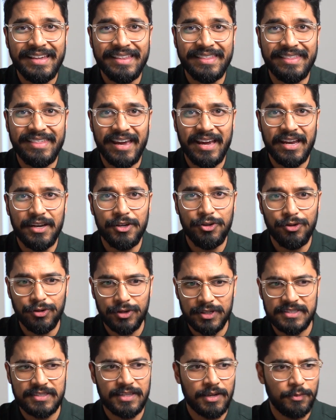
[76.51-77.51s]
then
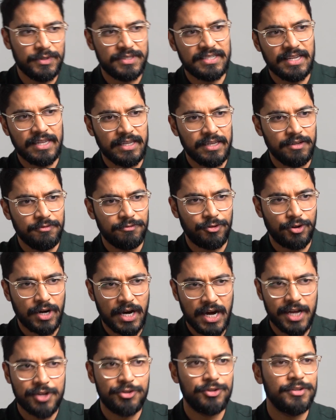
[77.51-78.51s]
units that were selling for
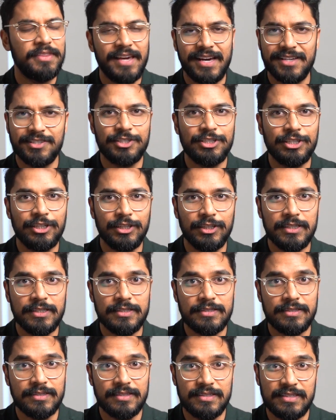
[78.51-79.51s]

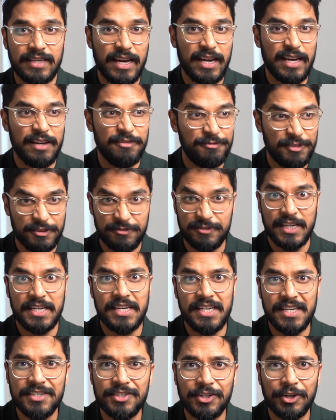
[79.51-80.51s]
$100,000, say
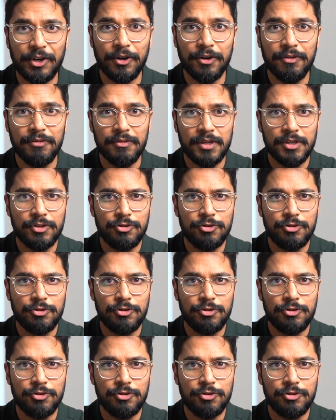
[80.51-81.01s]
15 years ago,